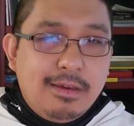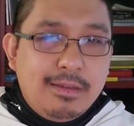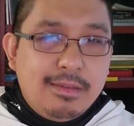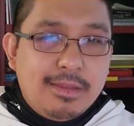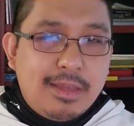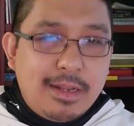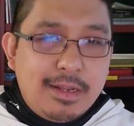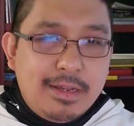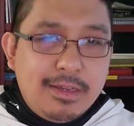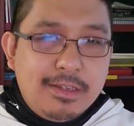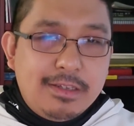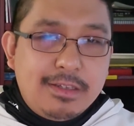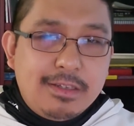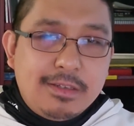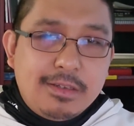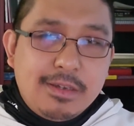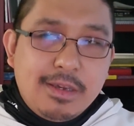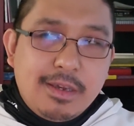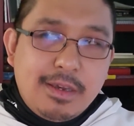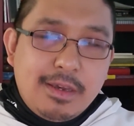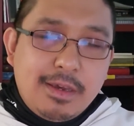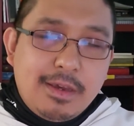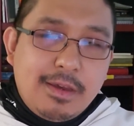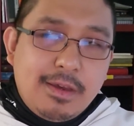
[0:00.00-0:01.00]
That is,
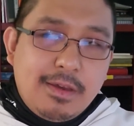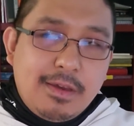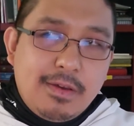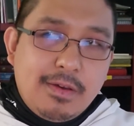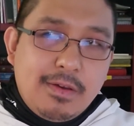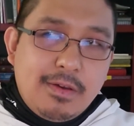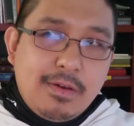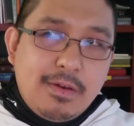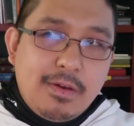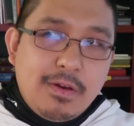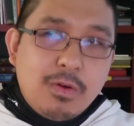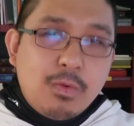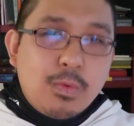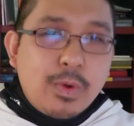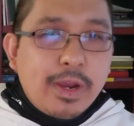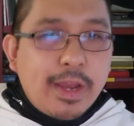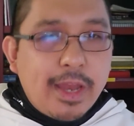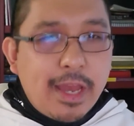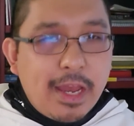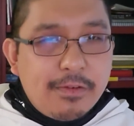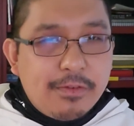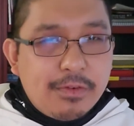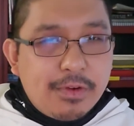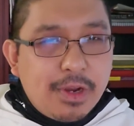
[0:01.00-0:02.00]

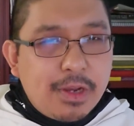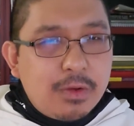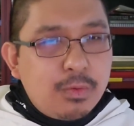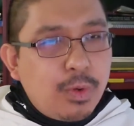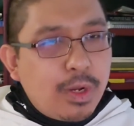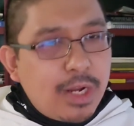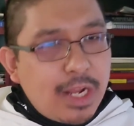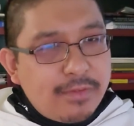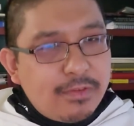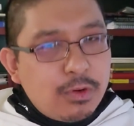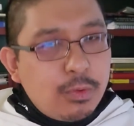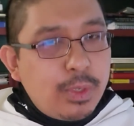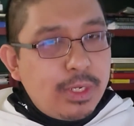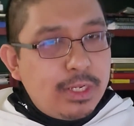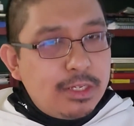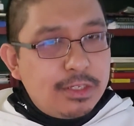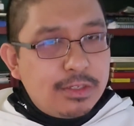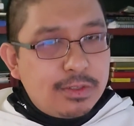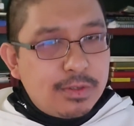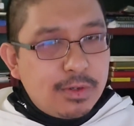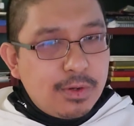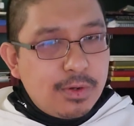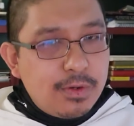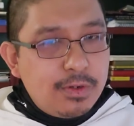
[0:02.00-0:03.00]
wherever and whatever we
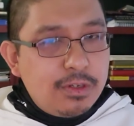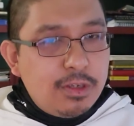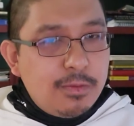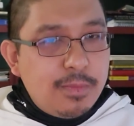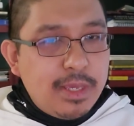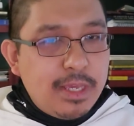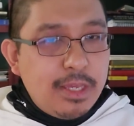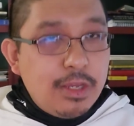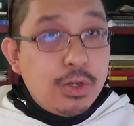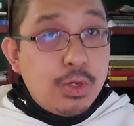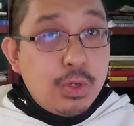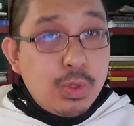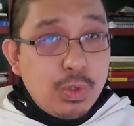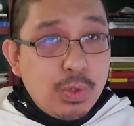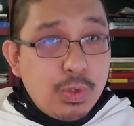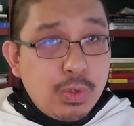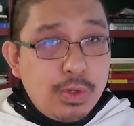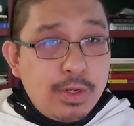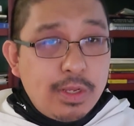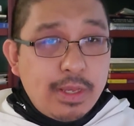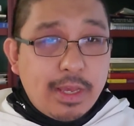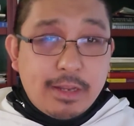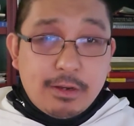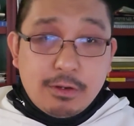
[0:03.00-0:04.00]
discern to be
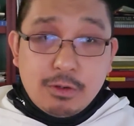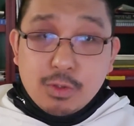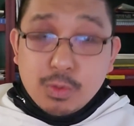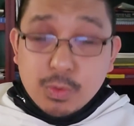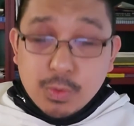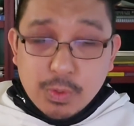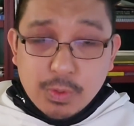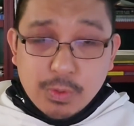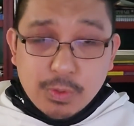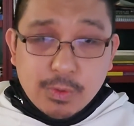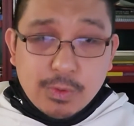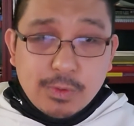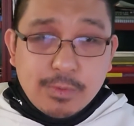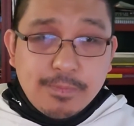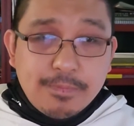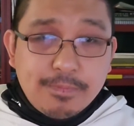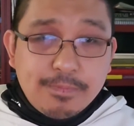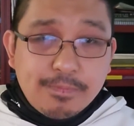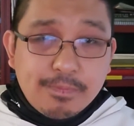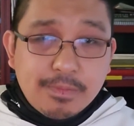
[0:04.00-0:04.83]
good and true,